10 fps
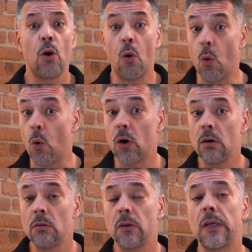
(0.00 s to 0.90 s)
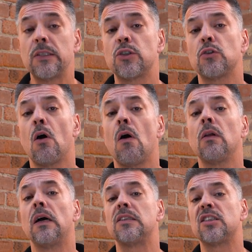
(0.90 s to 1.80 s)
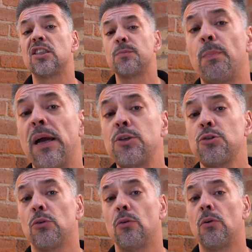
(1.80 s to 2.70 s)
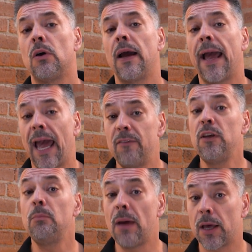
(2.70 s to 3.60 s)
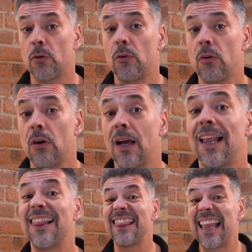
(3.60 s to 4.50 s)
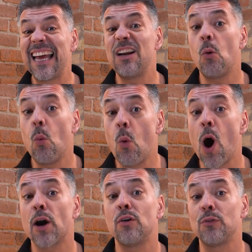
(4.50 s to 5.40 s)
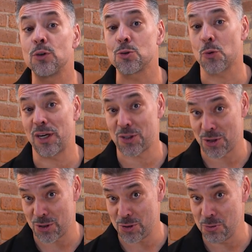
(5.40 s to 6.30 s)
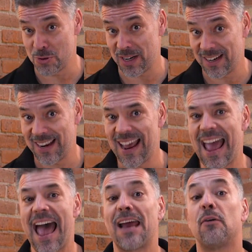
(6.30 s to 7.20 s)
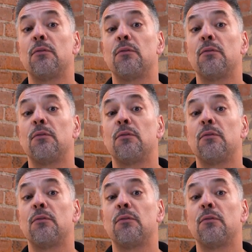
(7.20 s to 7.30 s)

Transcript: or install a special heavy metal lead water filtration unit at a